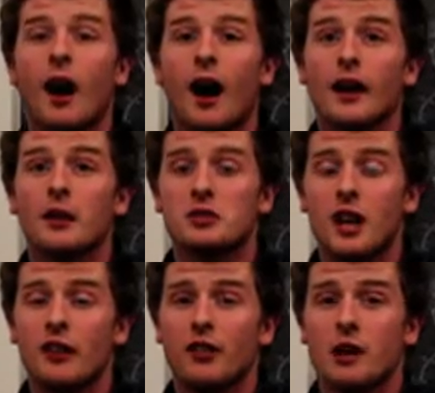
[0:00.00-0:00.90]
Hi, I'm
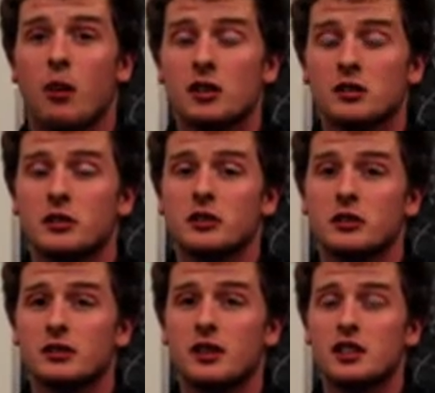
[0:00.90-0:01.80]
Jeff. I'm also a
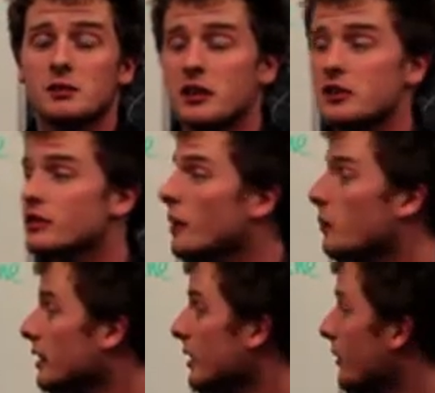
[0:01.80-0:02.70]
geoscience major that
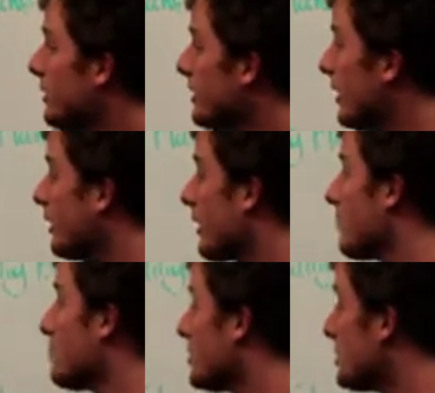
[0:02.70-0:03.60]
worked on the data
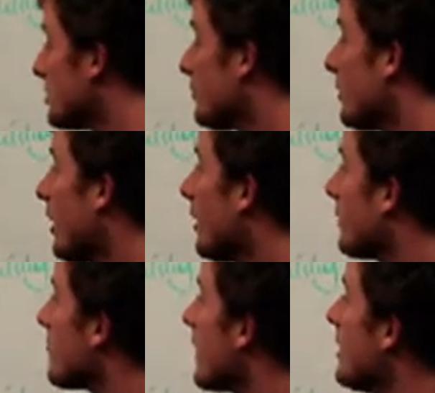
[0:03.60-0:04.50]
compilation of the
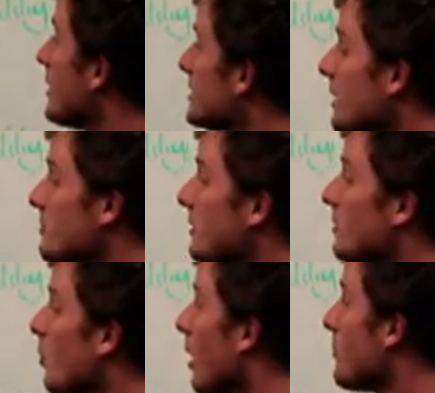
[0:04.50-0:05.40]
sediment in
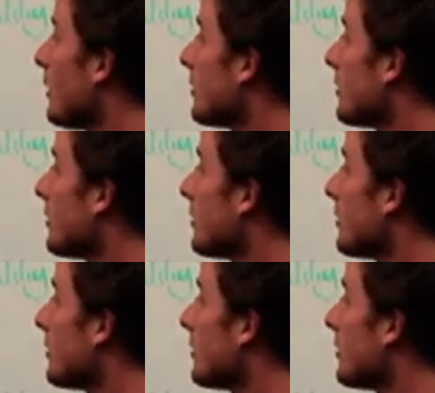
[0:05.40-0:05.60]
the Jura